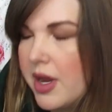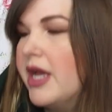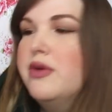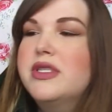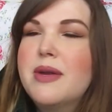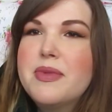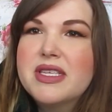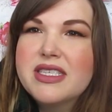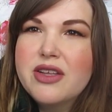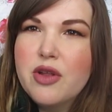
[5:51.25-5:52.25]
I used up
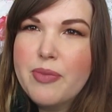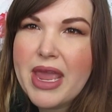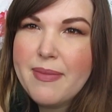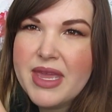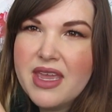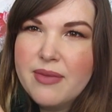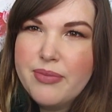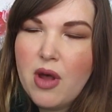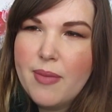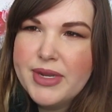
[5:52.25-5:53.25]
this little baby
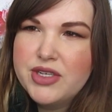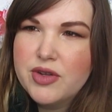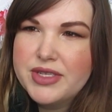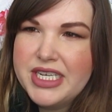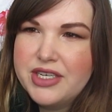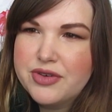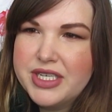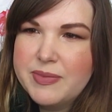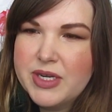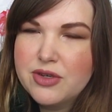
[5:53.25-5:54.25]
Paul Mitchell Tea
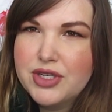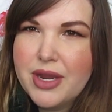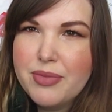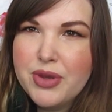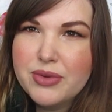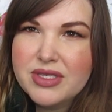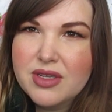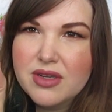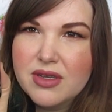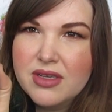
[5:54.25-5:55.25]
Tree Special Shampoo. It's a
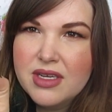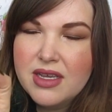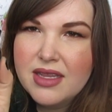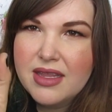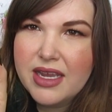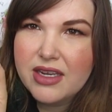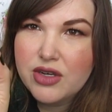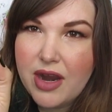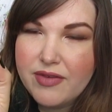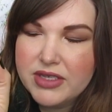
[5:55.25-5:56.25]
little like
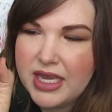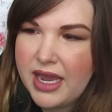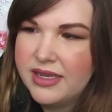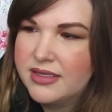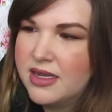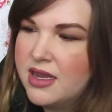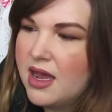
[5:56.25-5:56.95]
travel size.